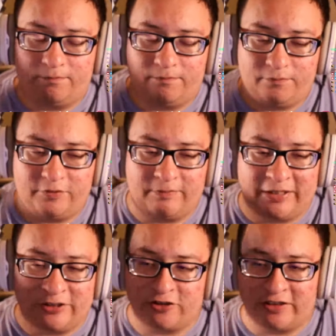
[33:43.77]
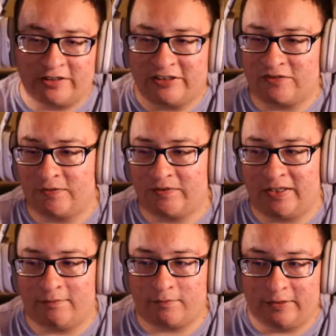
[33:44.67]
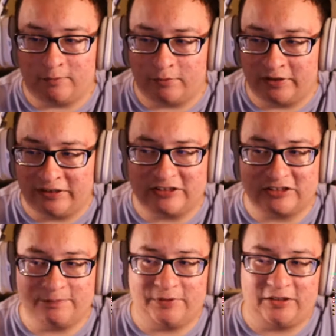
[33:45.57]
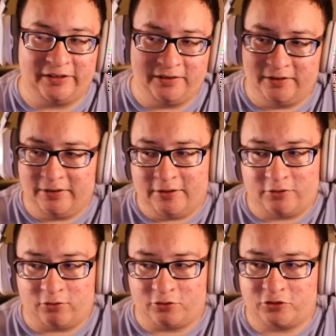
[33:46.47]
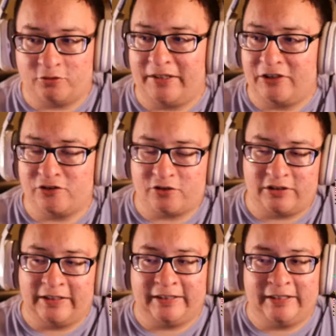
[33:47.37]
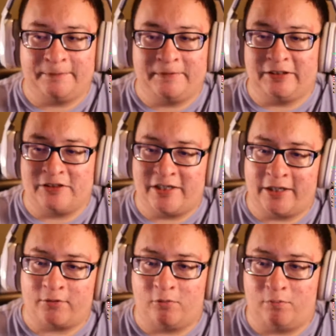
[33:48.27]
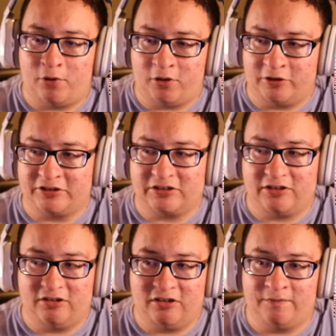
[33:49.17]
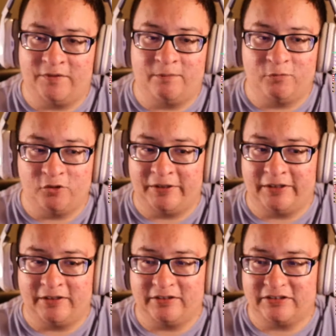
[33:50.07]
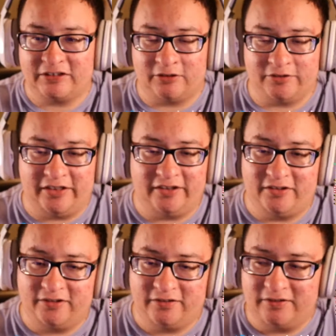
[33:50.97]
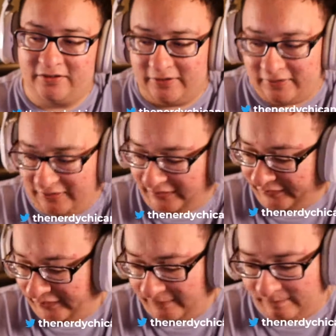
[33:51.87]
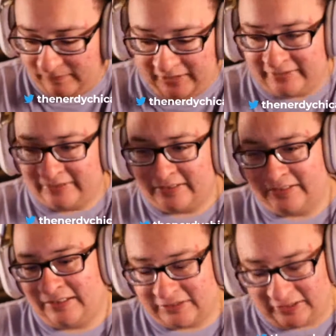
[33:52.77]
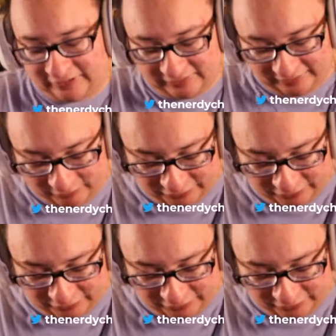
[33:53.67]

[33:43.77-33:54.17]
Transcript: making sure that these films have releases, but like they're also making sure that they keep the integral parts of the movie still there. And I think that that's kind of like what you're